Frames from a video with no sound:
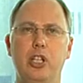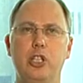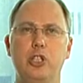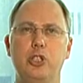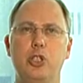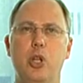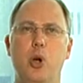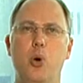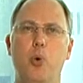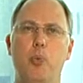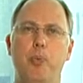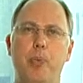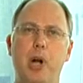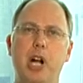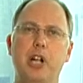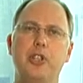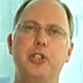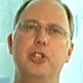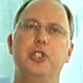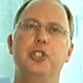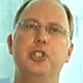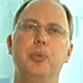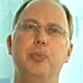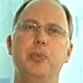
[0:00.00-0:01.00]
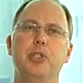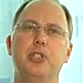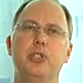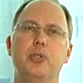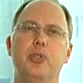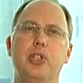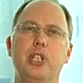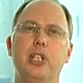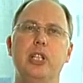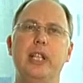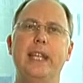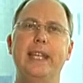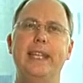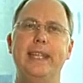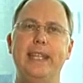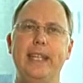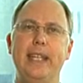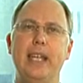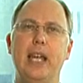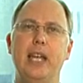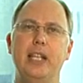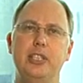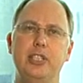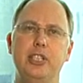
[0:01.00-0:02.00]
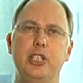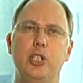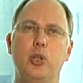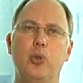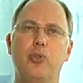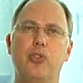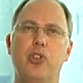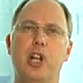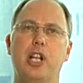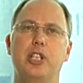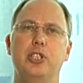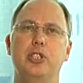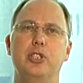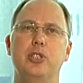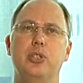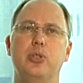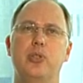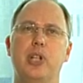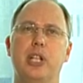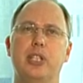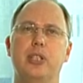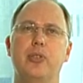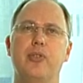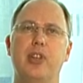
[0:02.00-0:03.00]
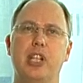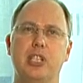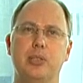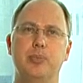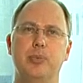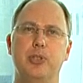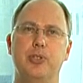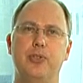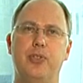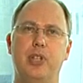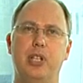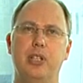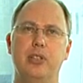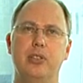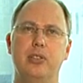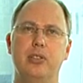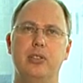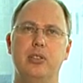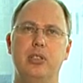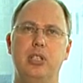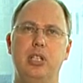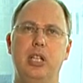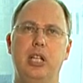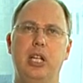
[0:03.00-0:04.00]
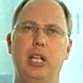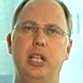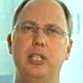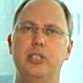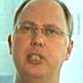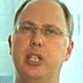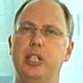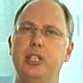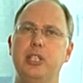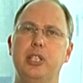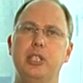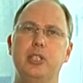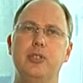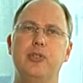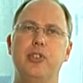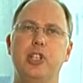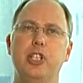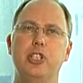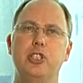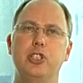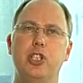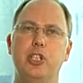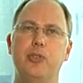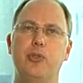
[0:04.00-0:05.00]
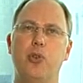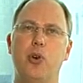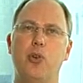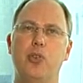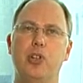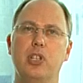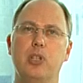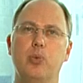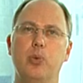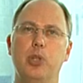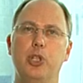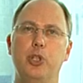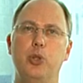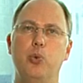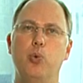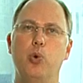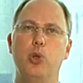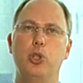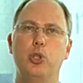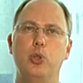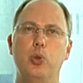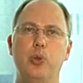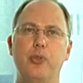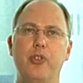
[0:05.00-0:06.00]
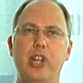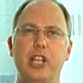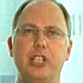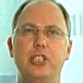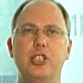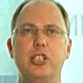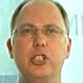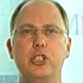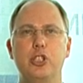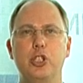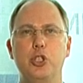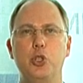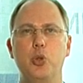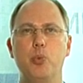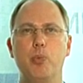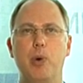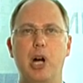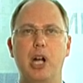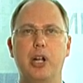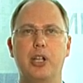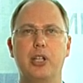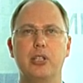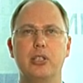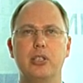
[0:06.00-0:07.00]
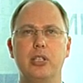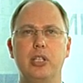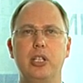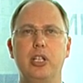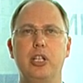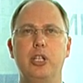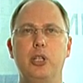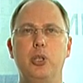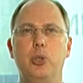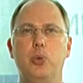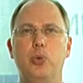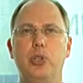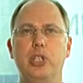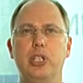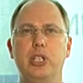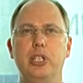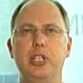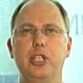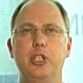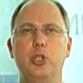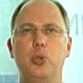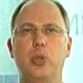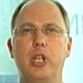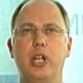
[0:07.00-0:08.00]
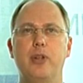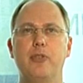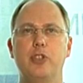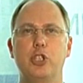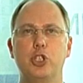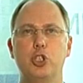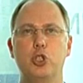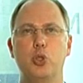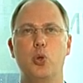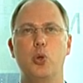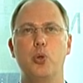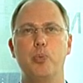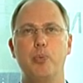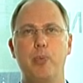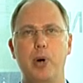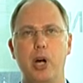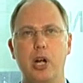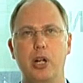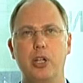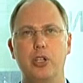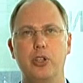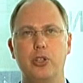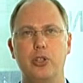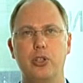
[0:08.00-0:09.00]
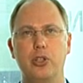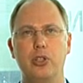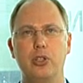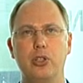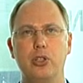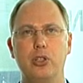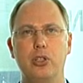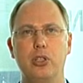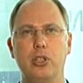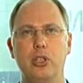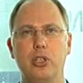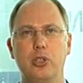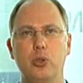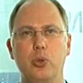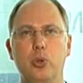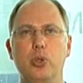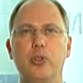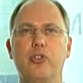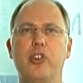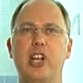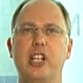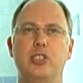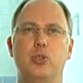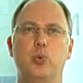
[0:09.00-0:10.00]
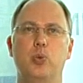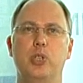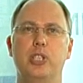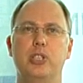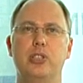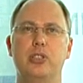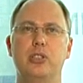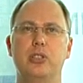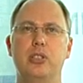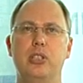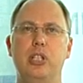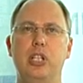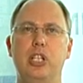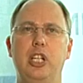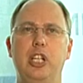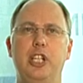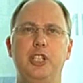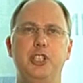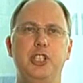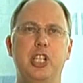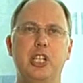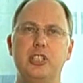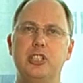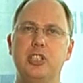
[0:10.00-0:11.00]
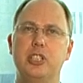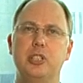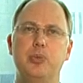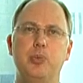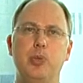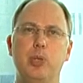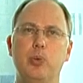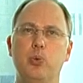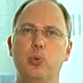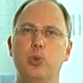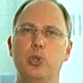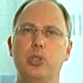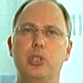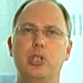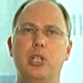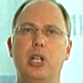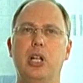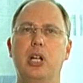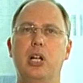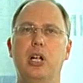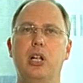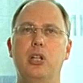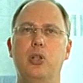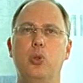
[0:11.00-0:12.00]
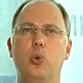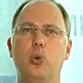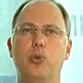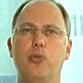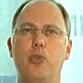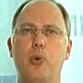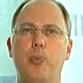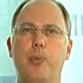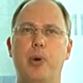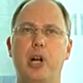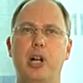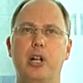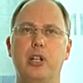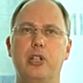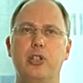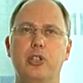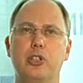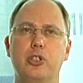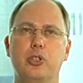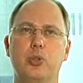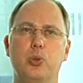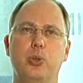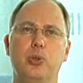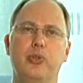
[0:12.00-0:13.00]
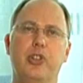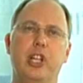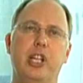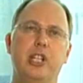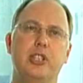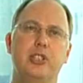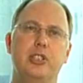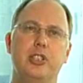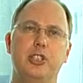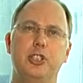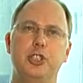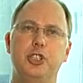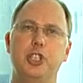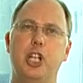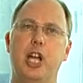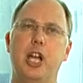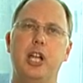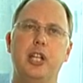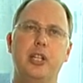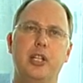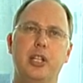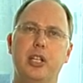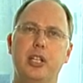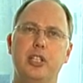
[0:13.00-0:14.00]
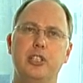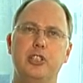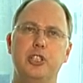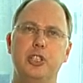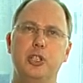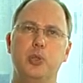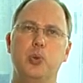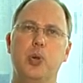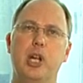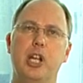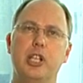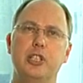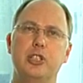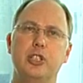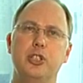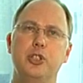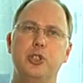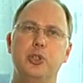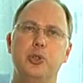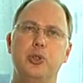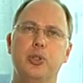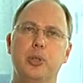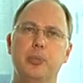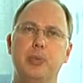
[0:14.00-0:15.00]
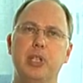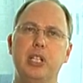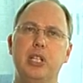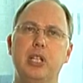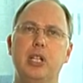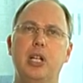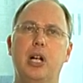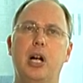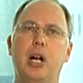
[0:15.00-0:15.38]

So partnership is really a key idea of Russian Direct Investment Fund. And the idea is very straightforward. When you want to invest in the new market, you really need to have a strong partner to invest with. Just as we would look for partners to invest in China, in the US and Europe,